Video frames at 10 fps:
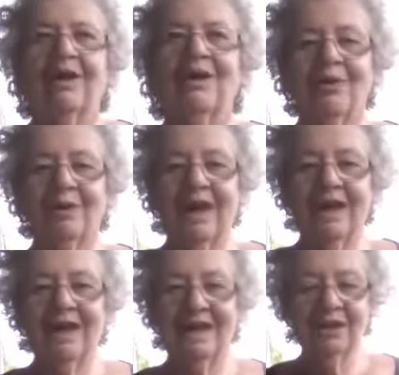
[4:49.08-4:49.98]
Okay,
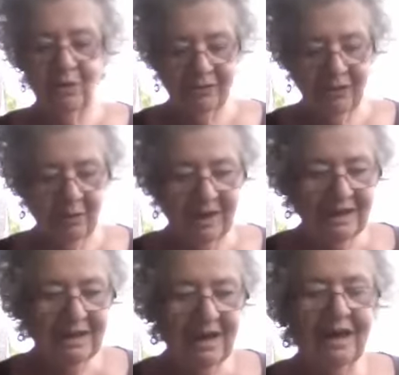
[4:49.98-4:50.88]
hello
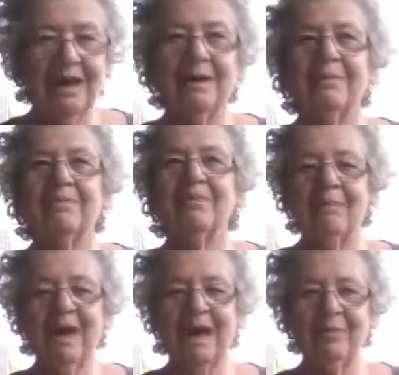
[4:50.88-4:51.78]
everyone. I'm
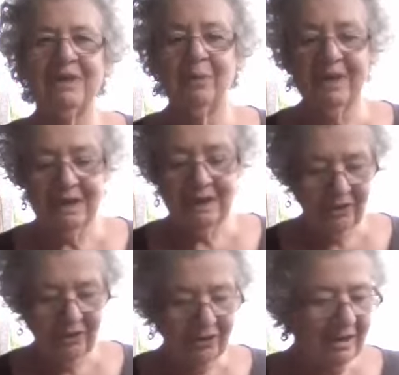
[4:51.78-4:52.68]
happy to be
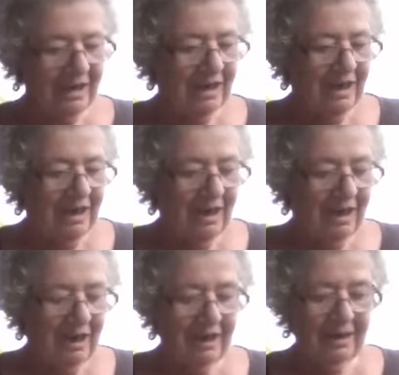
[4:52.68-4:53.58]
here.
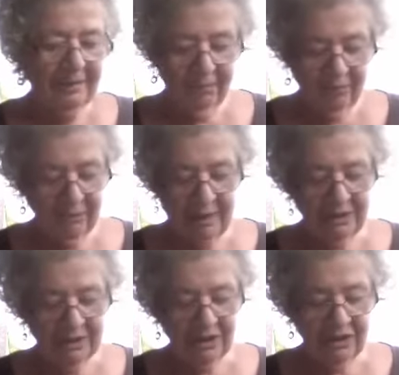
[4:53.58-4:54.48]
I'm
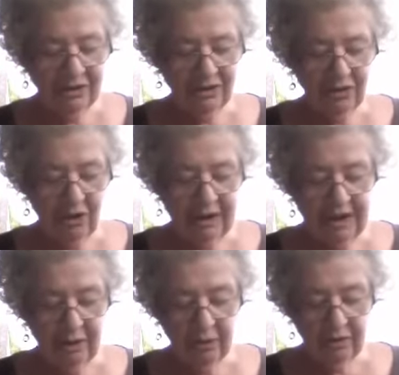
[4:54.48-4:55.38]
just going to start
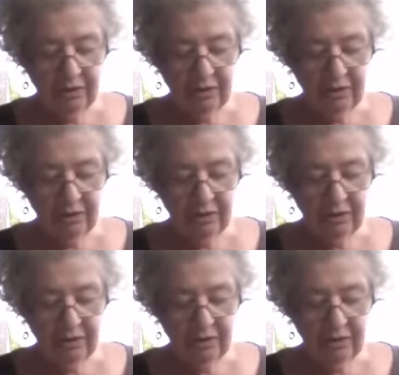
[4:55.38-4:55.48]
out